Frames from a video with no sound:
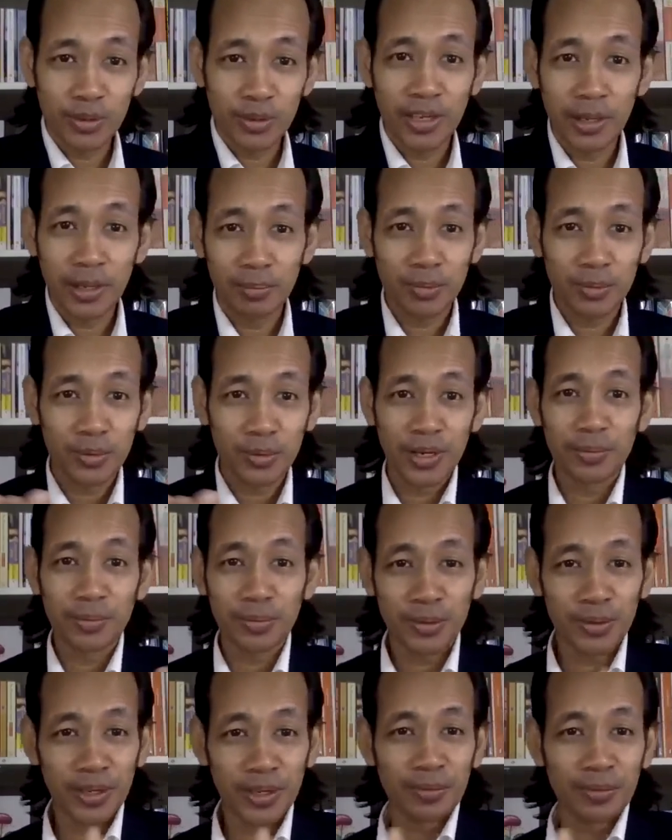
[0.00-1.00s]
to them, to them,
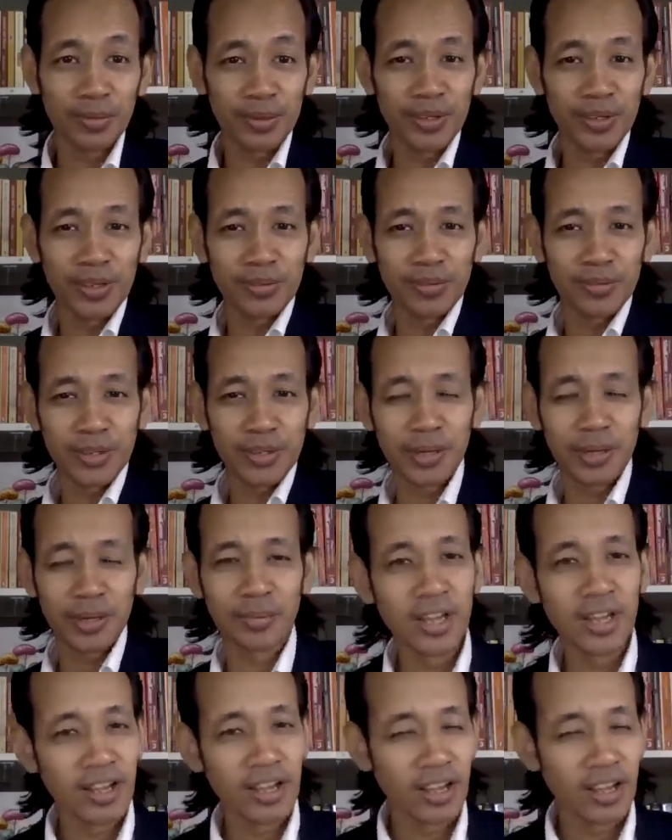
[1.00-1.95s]
to them, to them, to them.